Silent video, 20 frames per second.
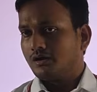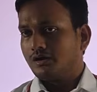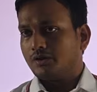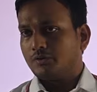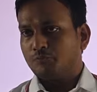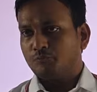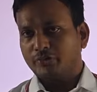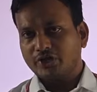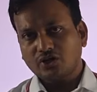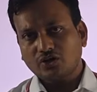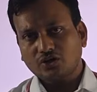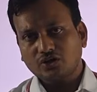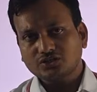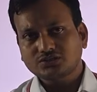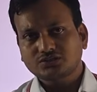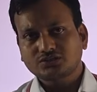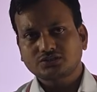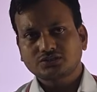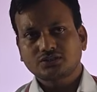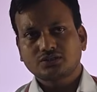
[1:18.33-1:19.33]

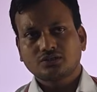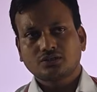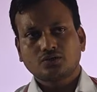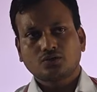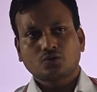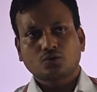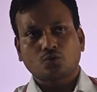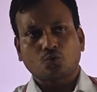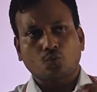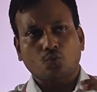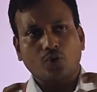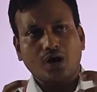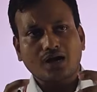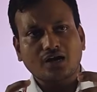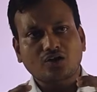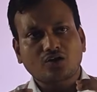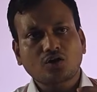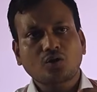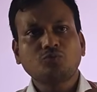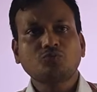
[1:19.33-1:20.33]
Because
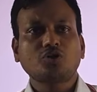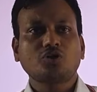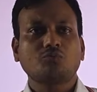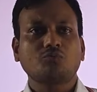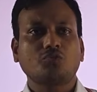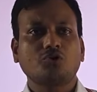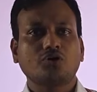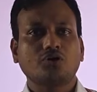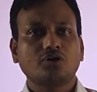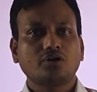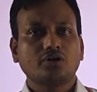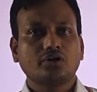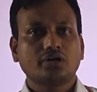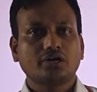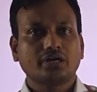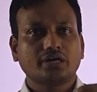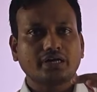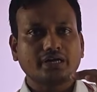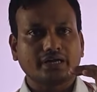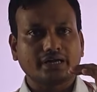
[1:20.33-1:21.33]
quantum number
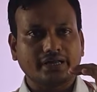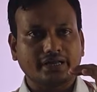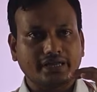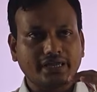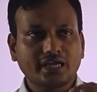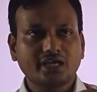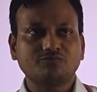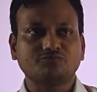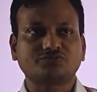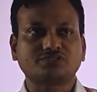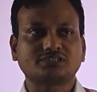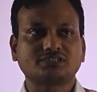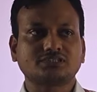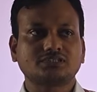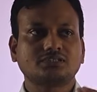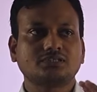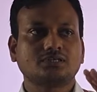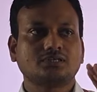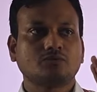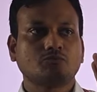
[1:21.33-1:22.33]
gives
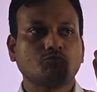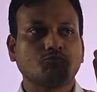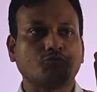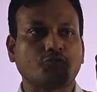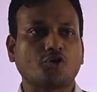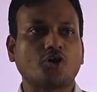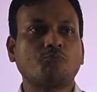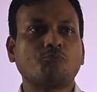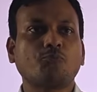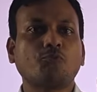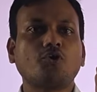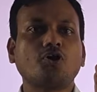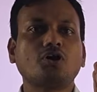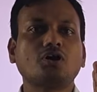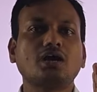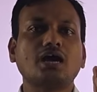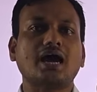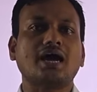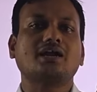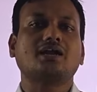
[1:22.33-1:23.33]
proper
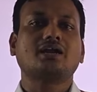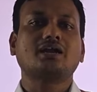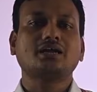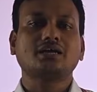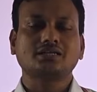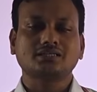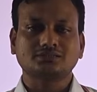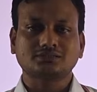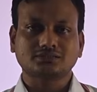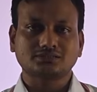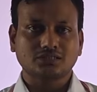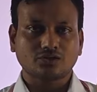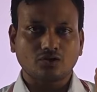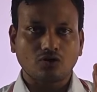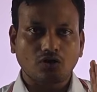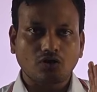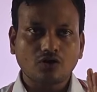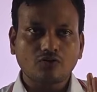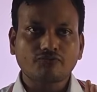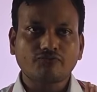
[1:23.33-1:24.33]
address
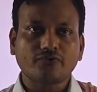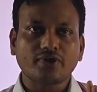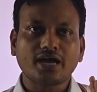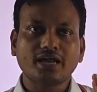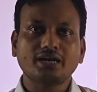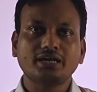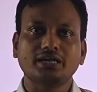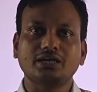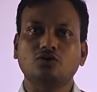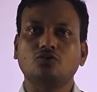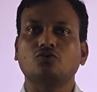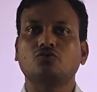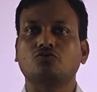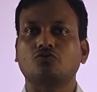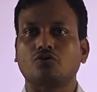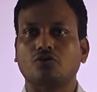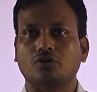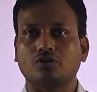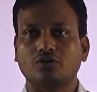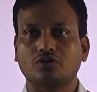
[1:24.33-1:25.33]
of an
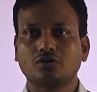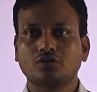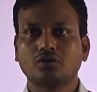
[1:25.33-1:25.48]
electron.